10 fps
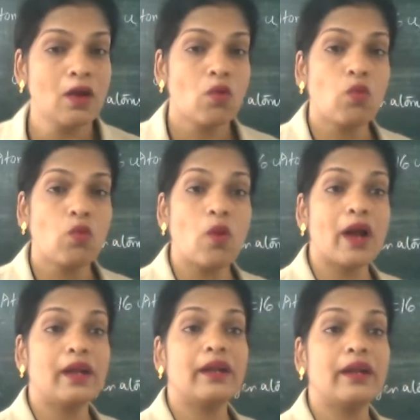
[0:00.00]

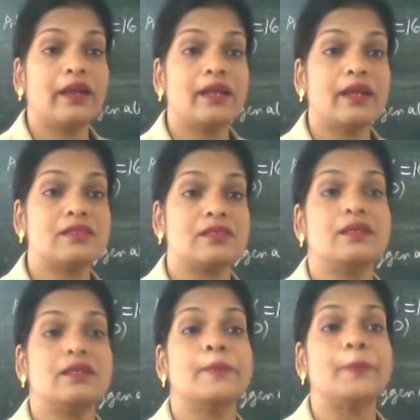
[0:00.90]
1
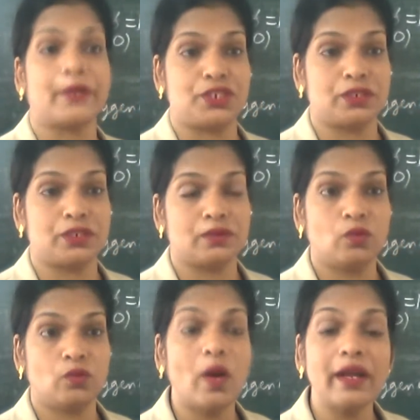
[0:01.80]
atm pressure.
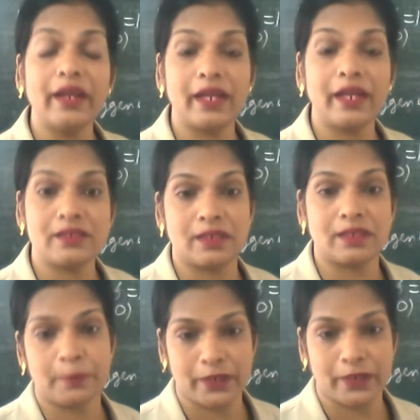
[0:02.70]
1
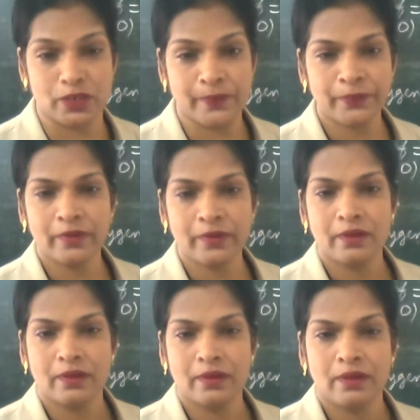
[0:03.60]
atm pressure.
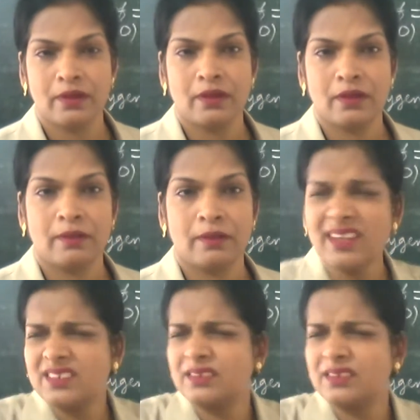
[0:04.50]

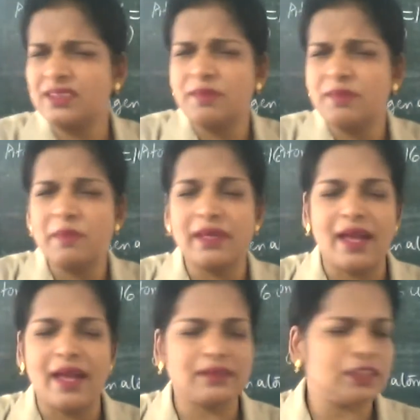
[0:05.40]
Maximum
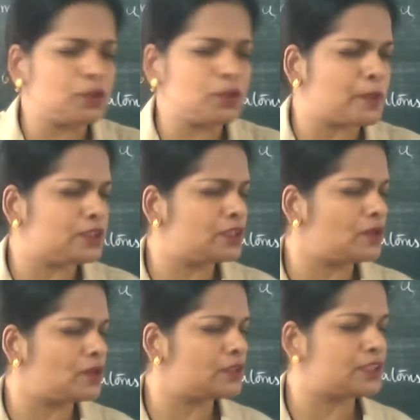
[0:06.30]
gas is
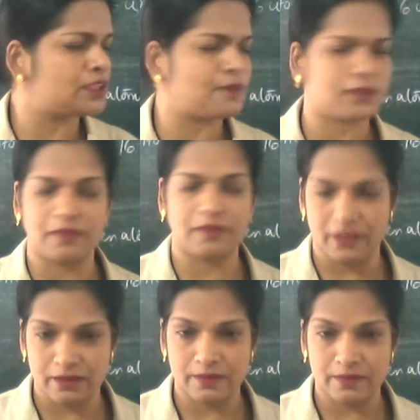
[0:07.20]
present on the surface of the
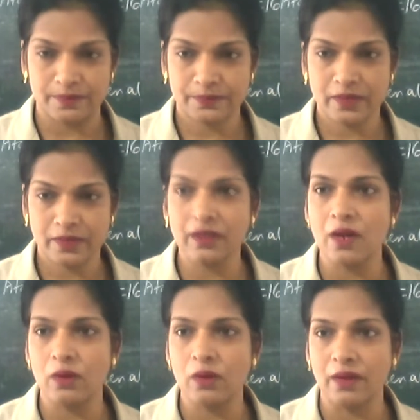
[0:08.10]
earth,
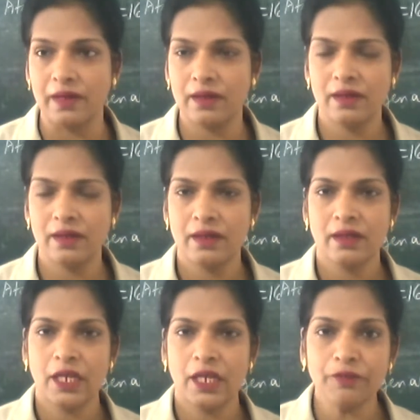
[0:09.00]
ground level.
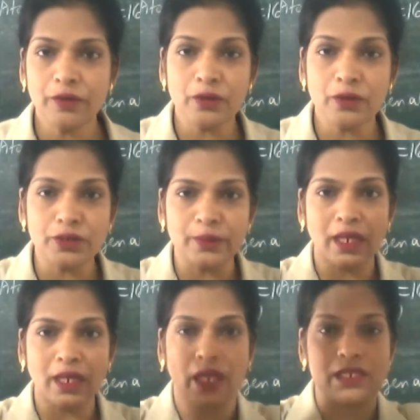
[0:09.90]
If you go to
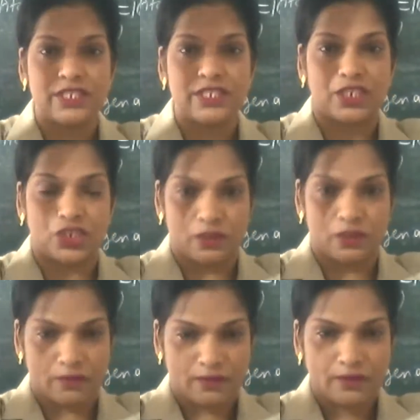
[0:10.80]
a hill station,
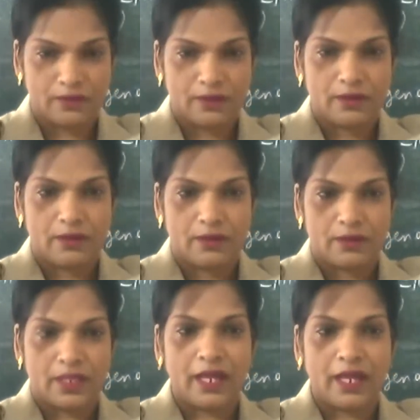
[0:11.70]

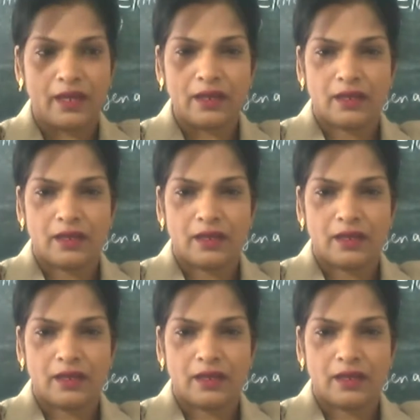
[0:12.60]
there,